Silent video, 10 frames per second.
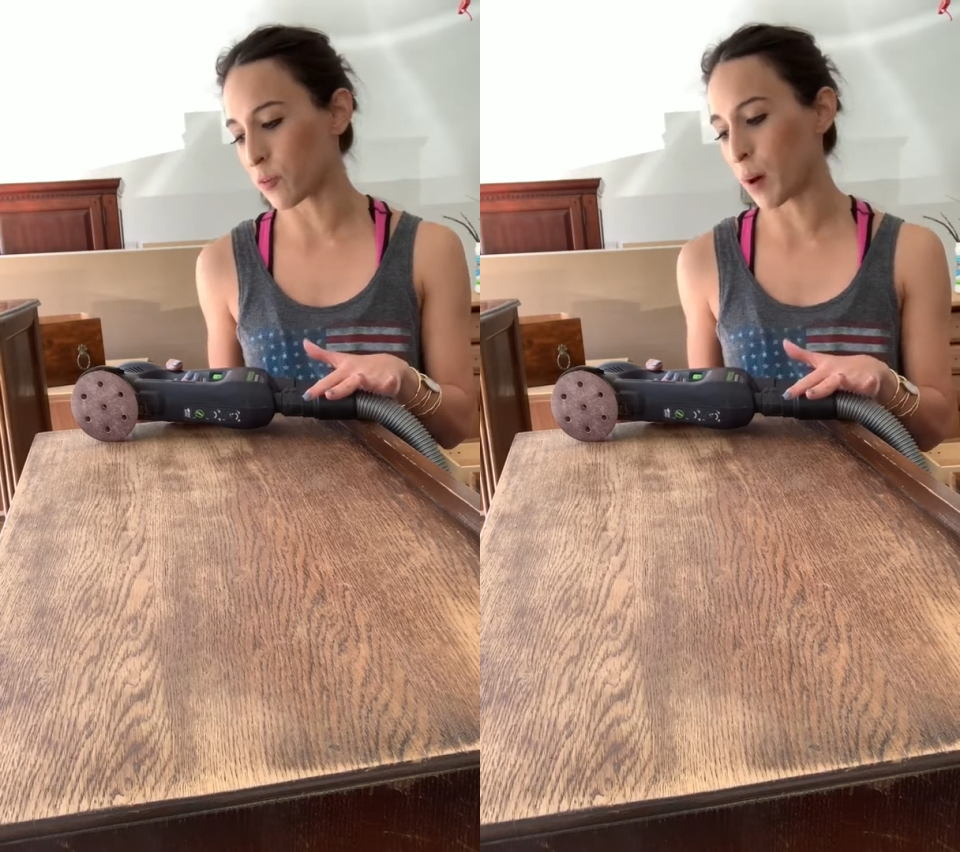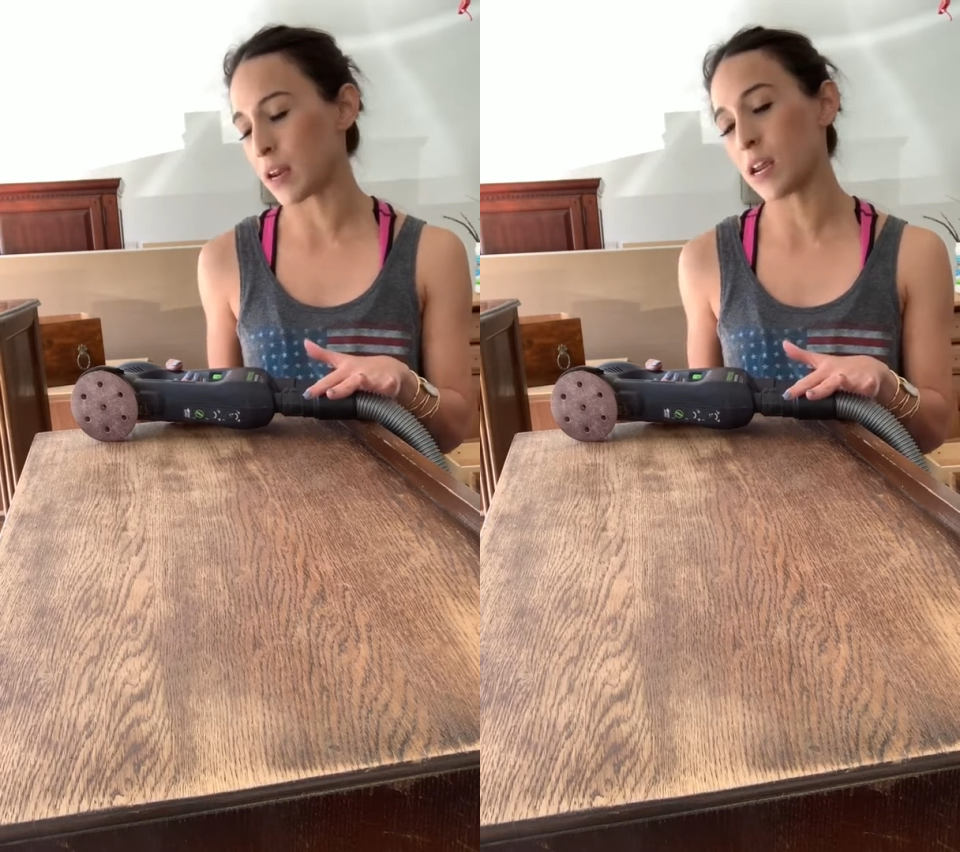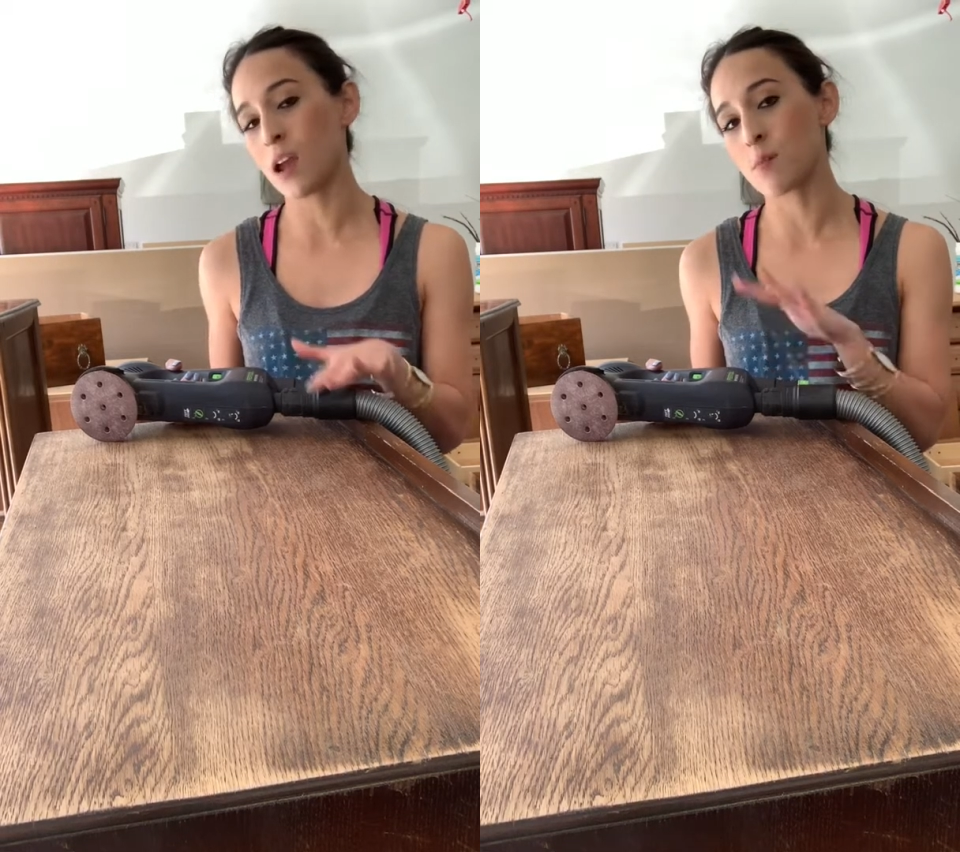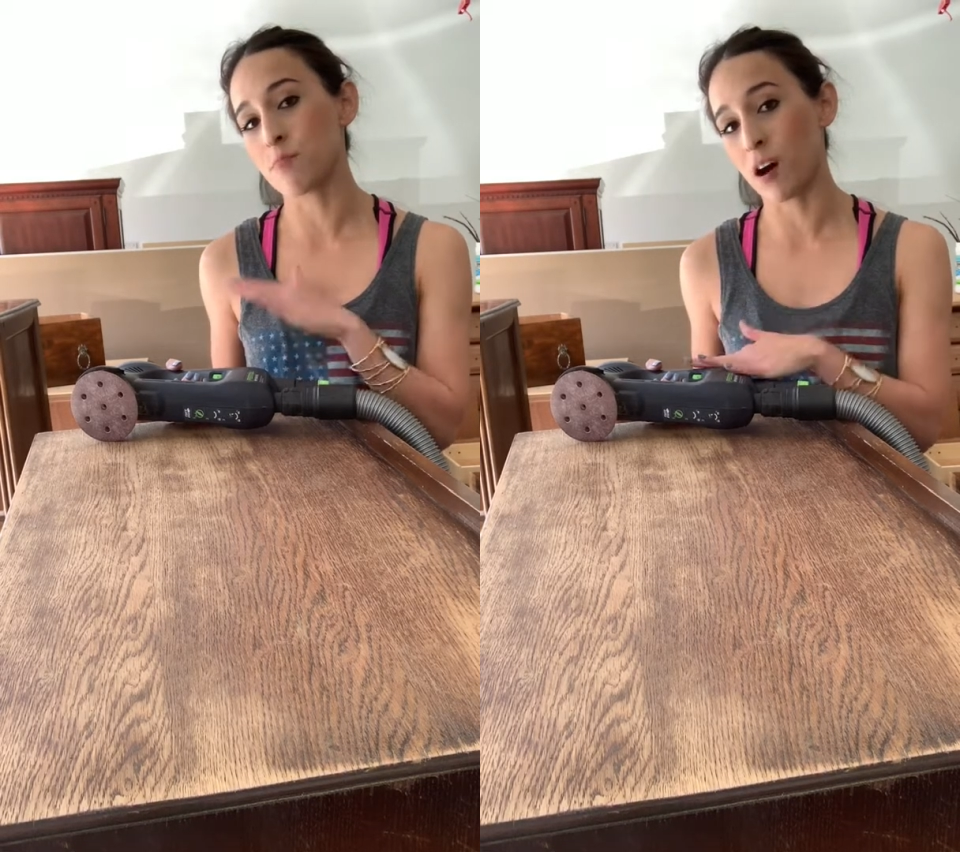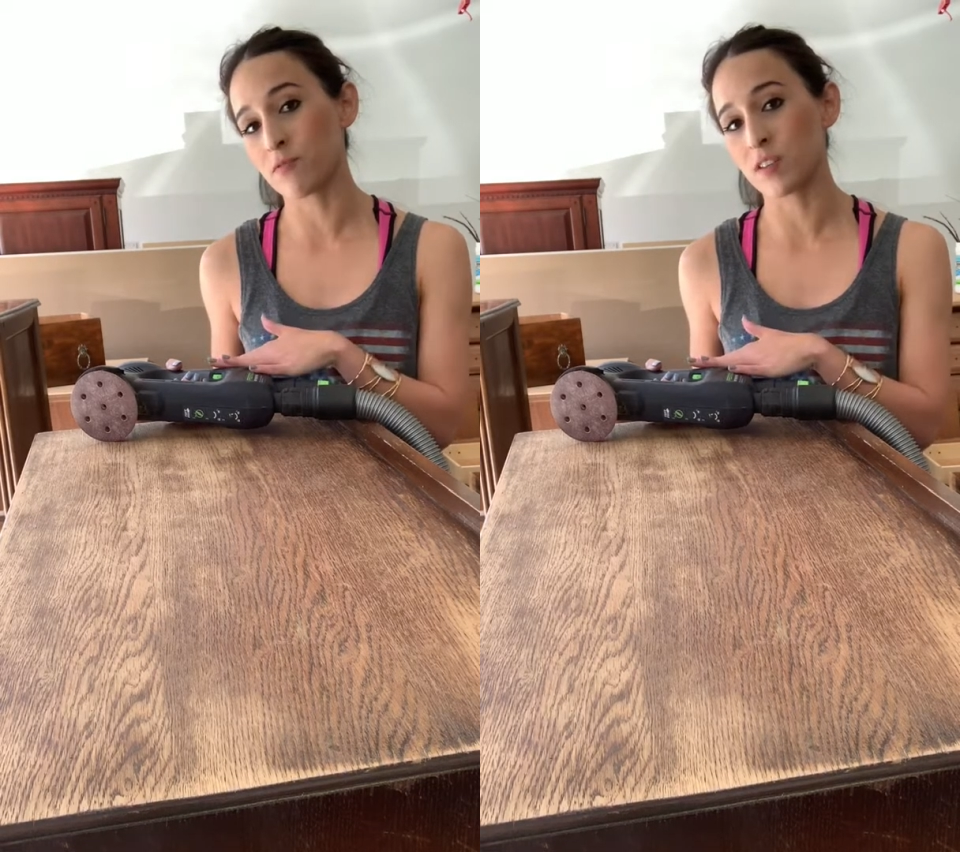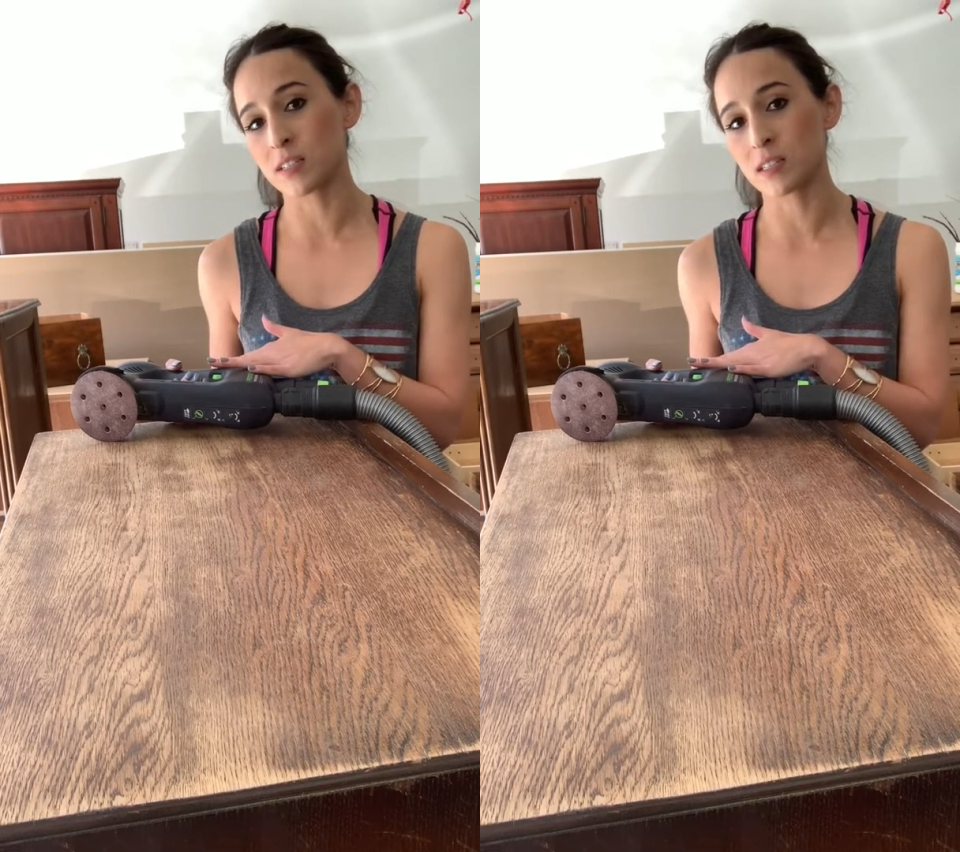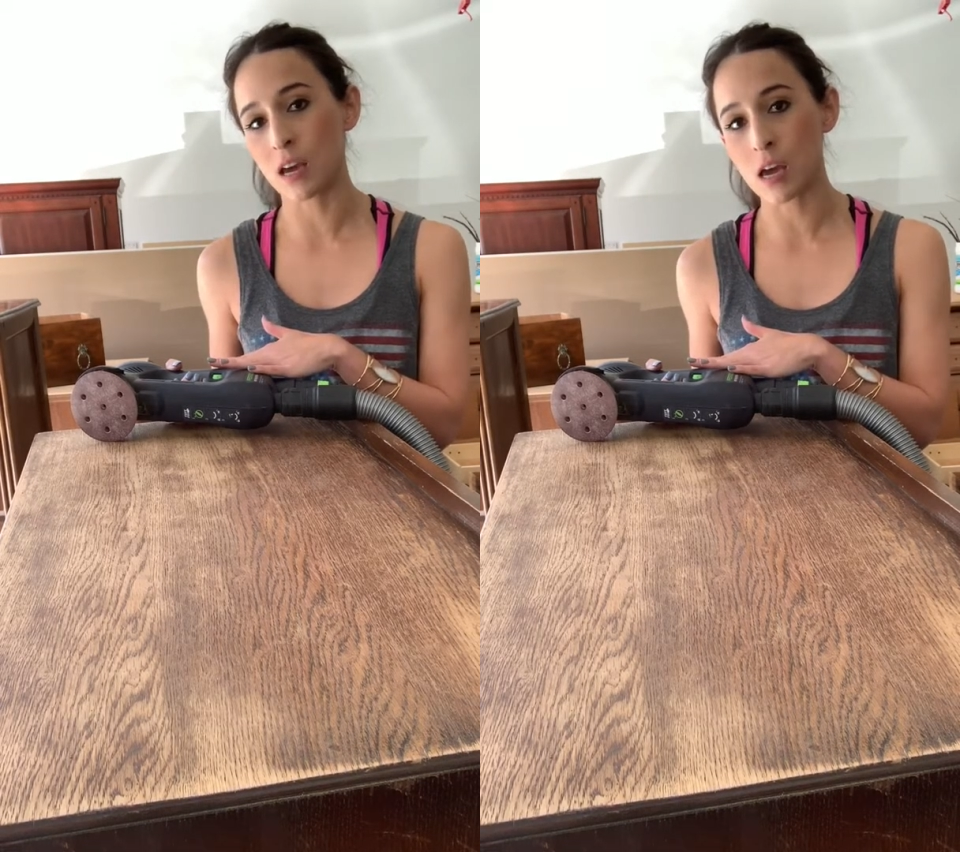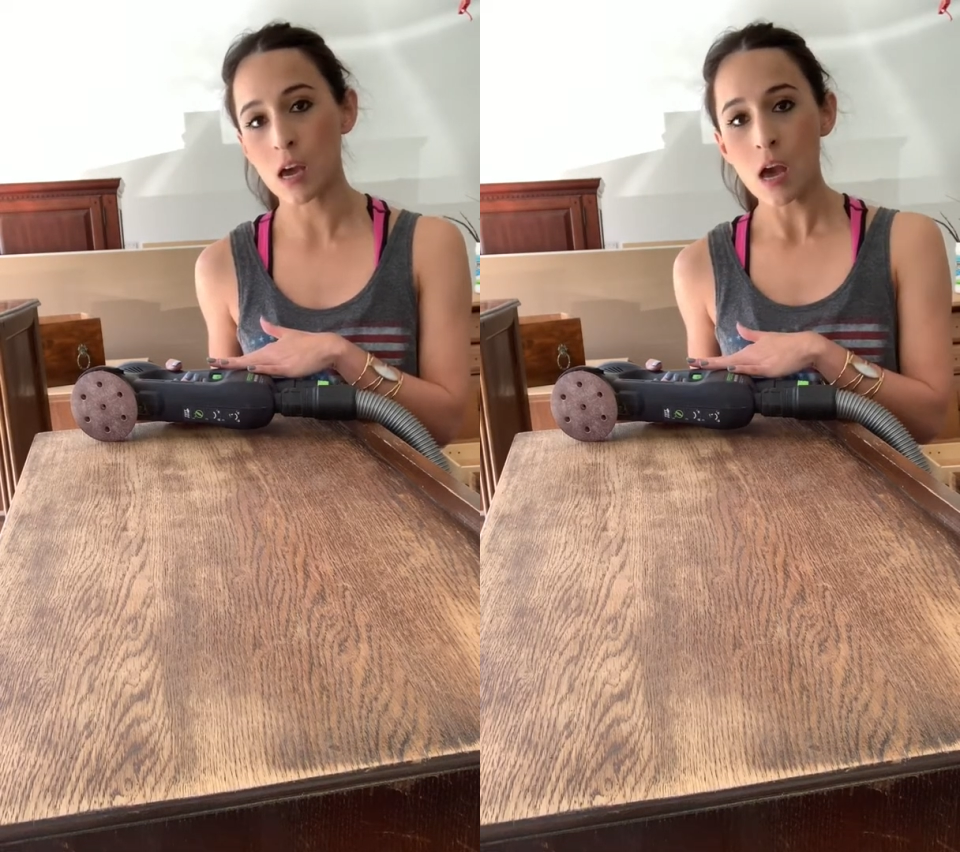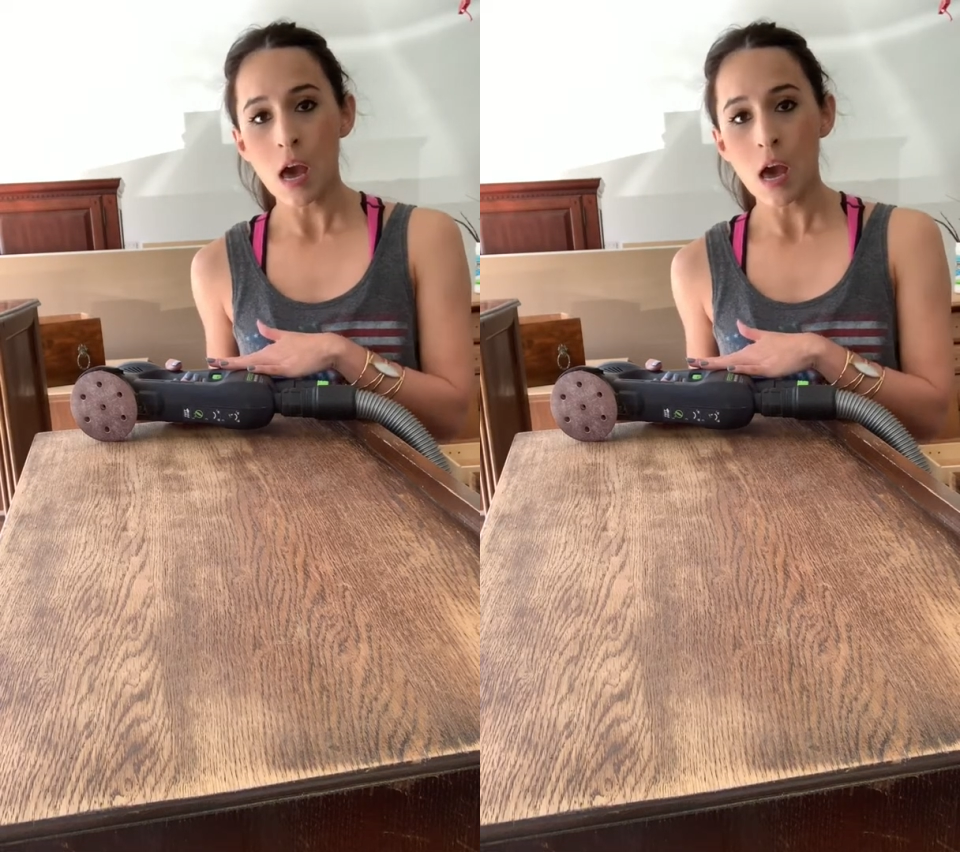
the money and bought this thing,